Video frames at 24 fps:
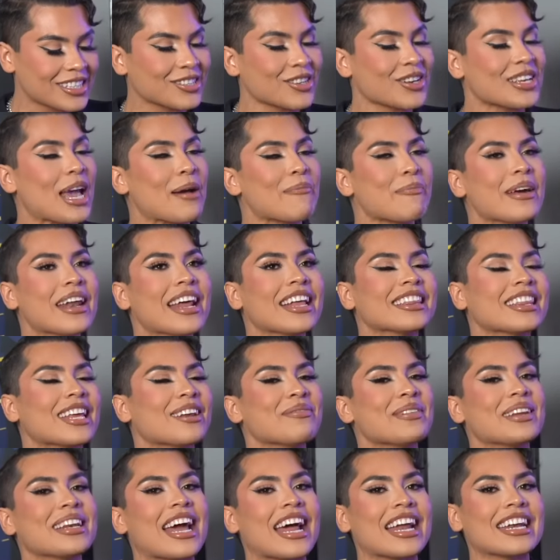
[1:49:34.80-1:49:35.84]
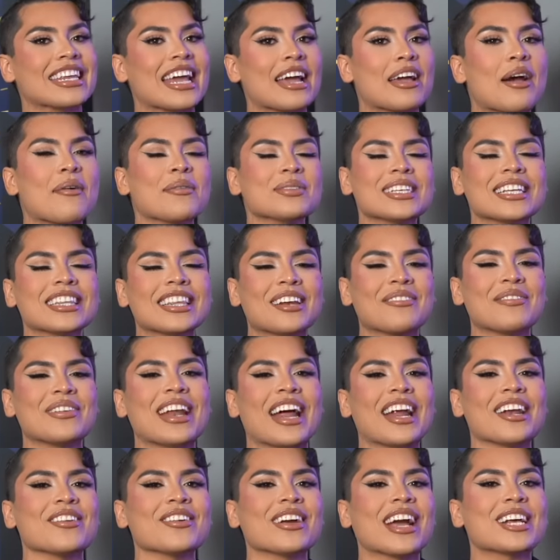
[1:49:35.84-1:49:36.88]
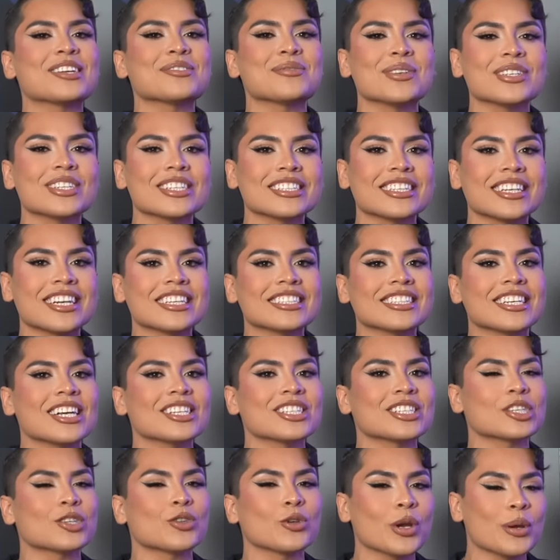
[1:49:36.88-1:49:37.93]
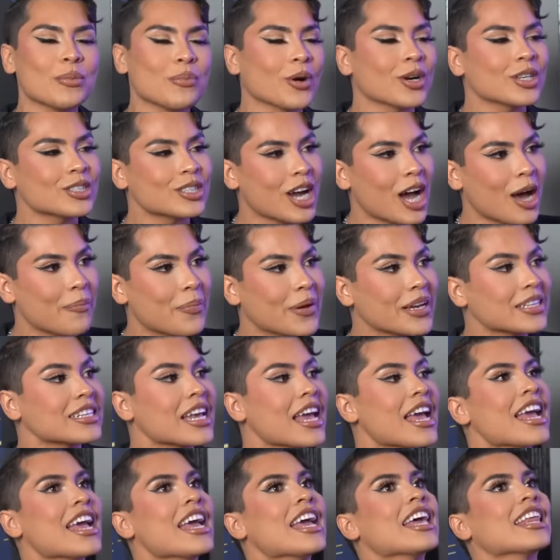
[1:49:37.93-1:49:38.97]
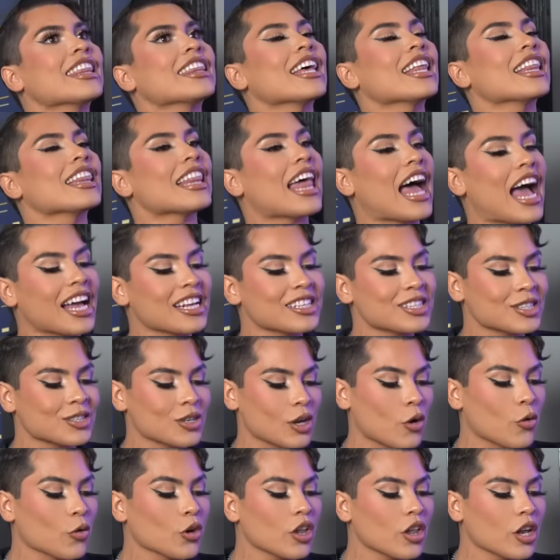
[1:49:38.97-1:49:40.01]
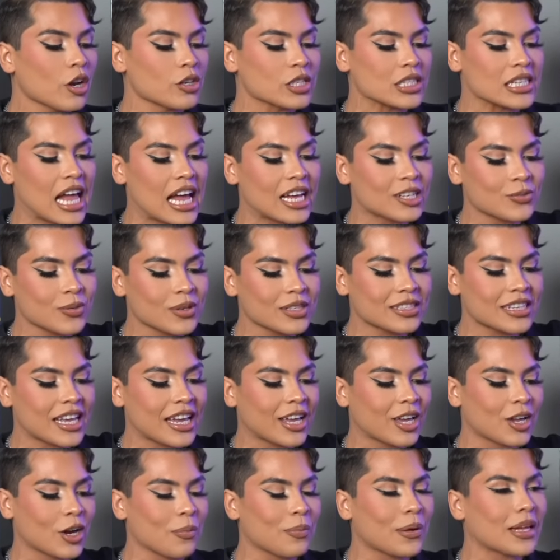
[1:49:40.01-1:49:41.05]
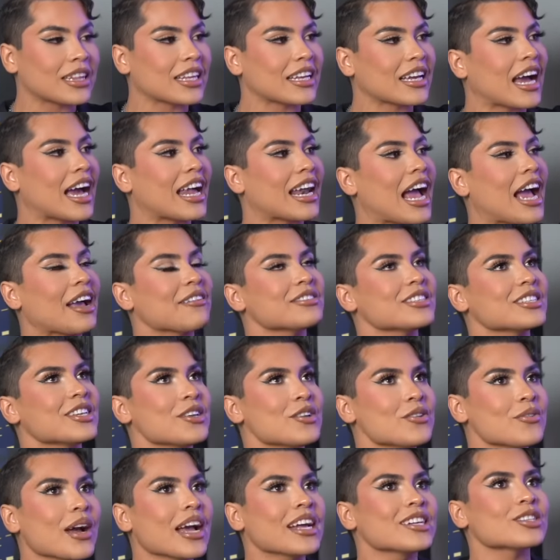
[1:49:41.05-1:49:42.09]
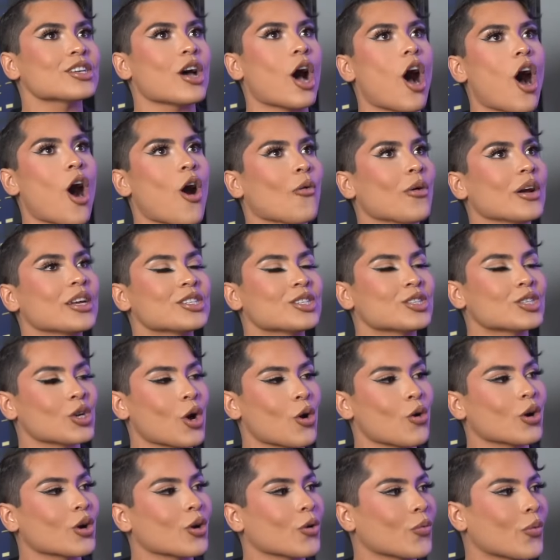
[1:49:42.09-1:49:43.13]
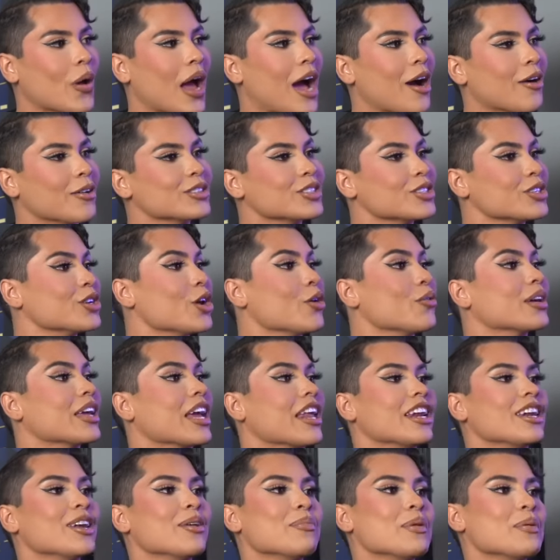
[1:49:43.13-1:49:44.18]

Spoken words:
So ya para terminar, ya vamos a terminar, you guys. We're just going to touch three more topics. Okay. The last, uno de los last ones que quiero platicar, I've seen you guys always joke around, you know, getting a